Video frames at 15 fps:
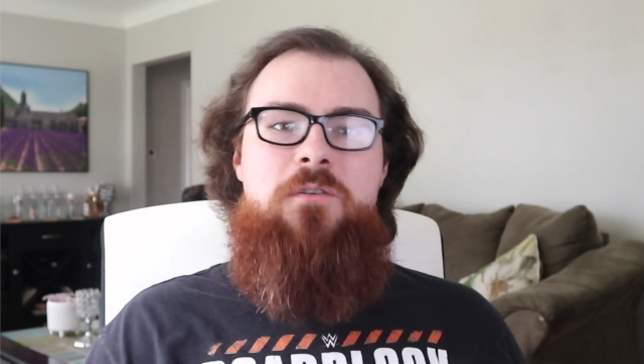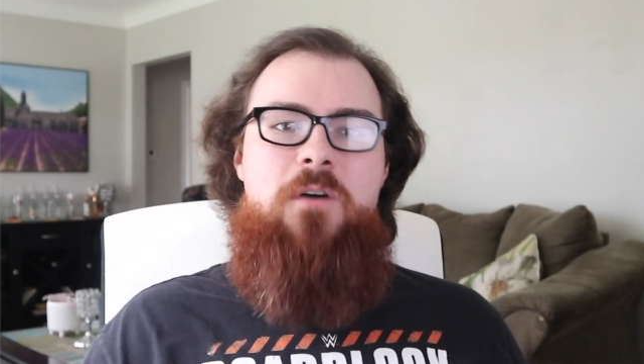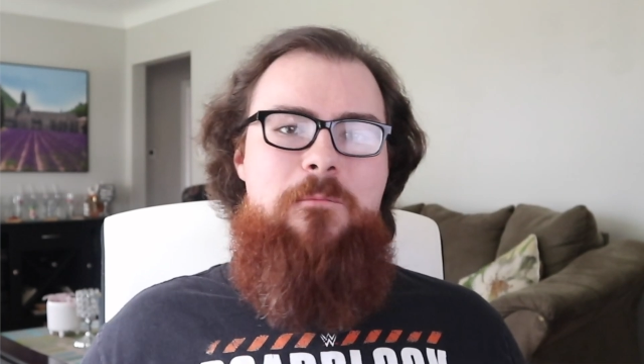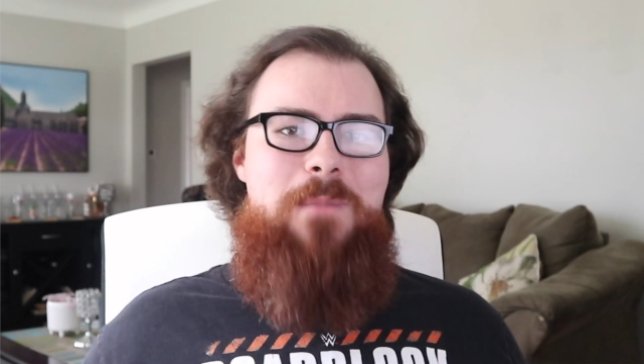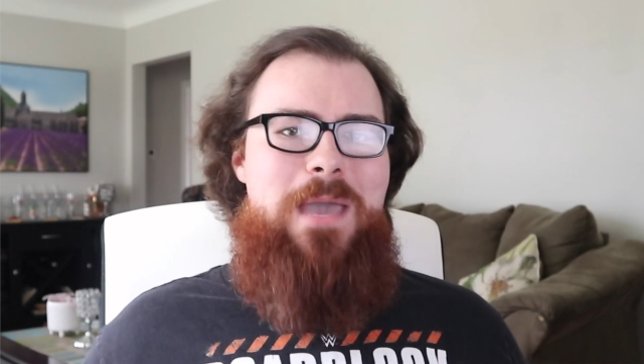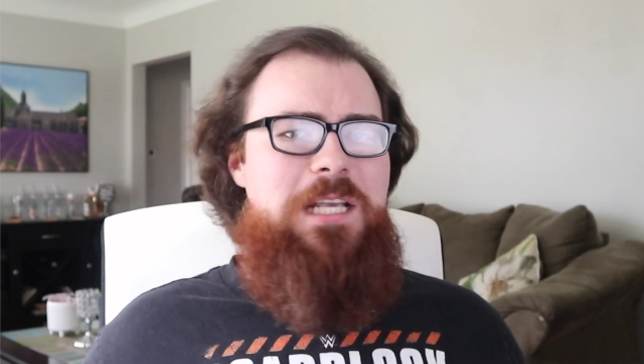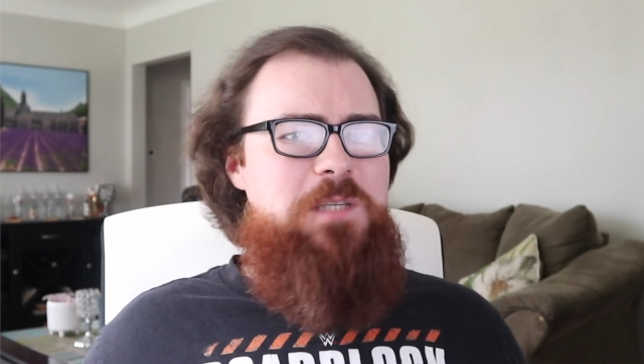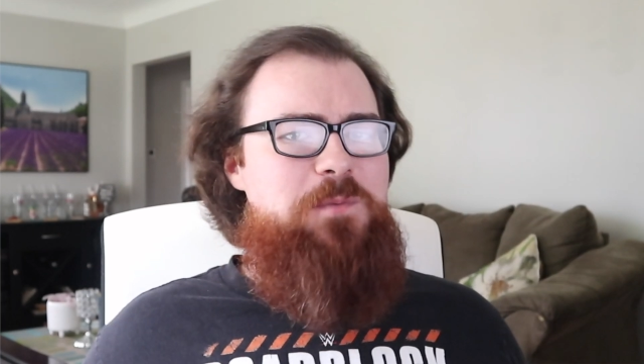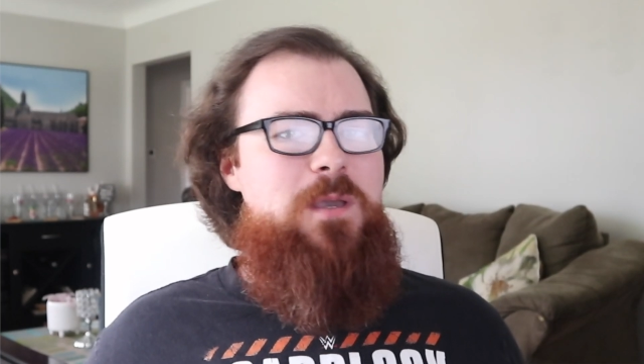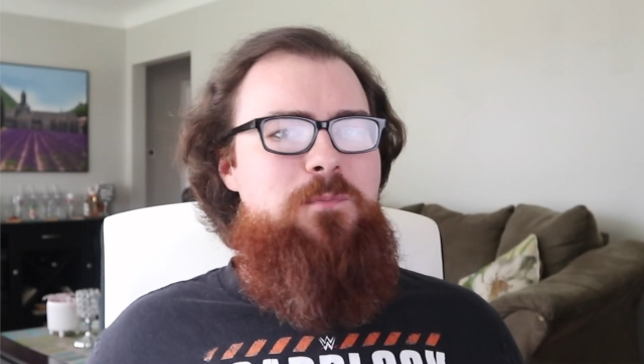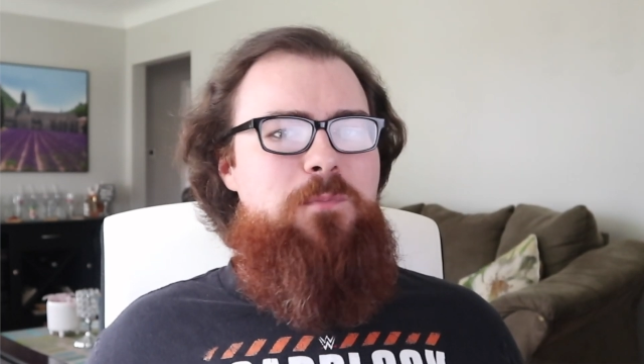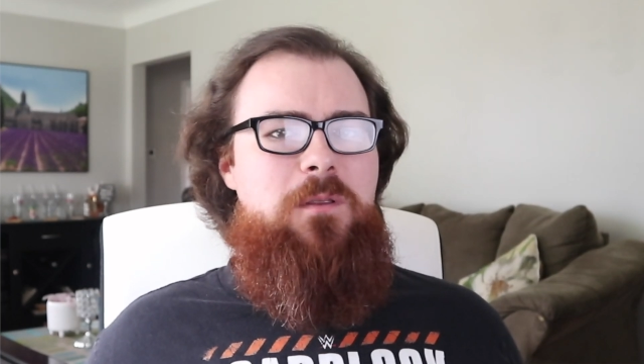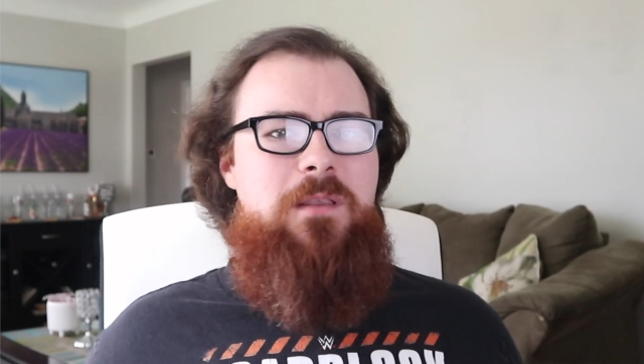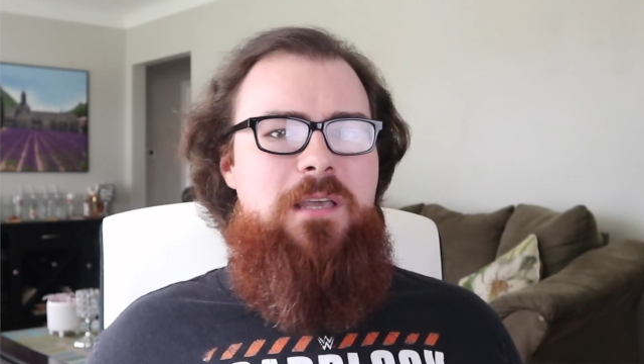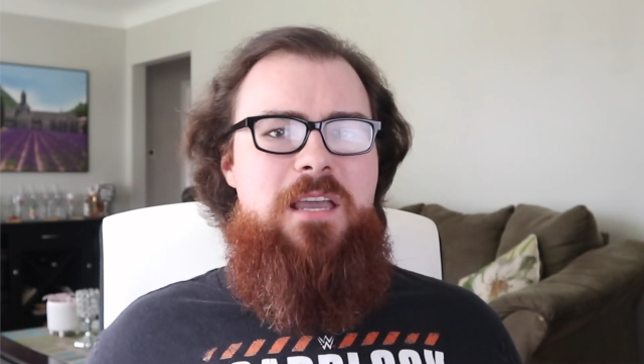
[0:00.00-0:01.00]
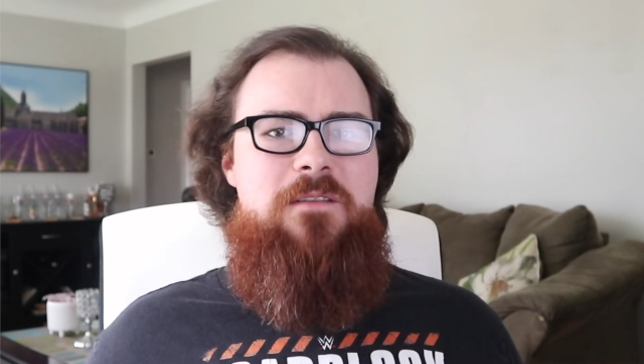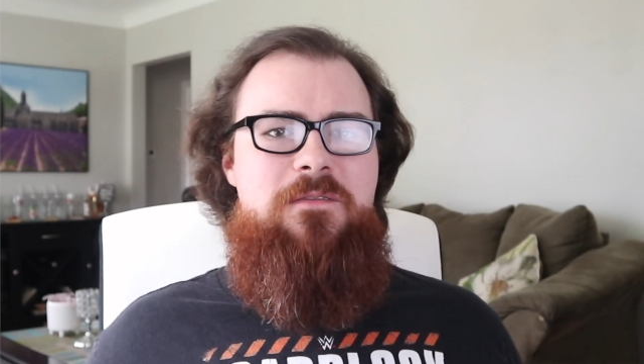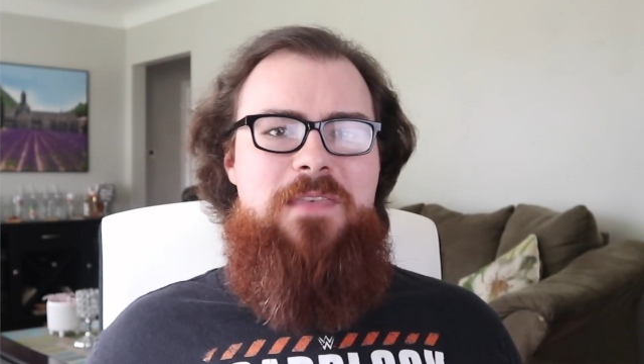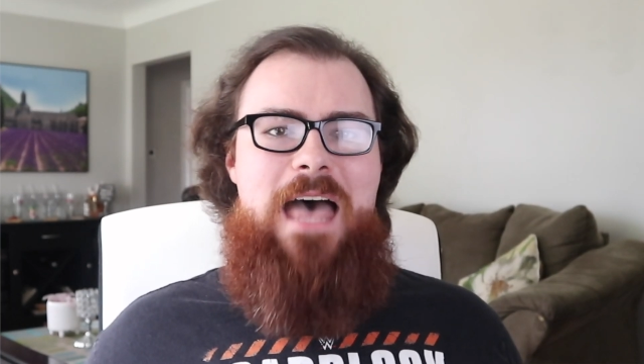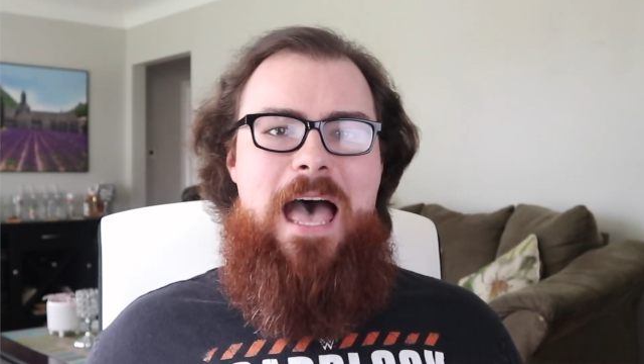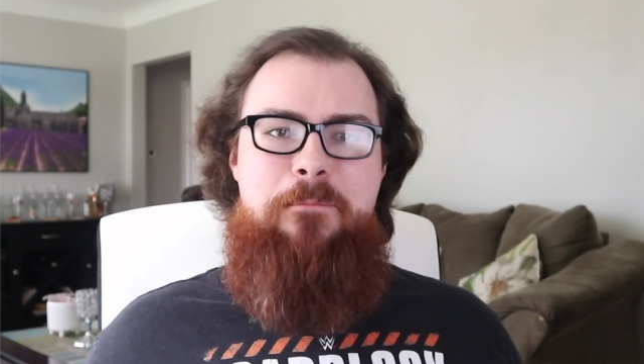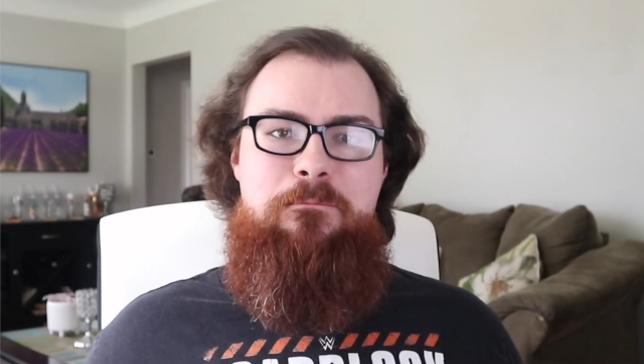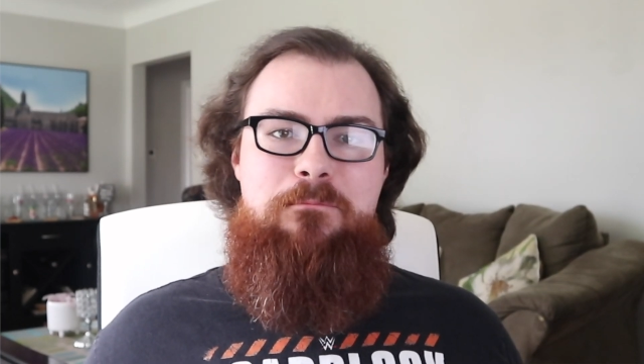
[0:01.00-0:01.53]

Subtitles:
it makes me believe that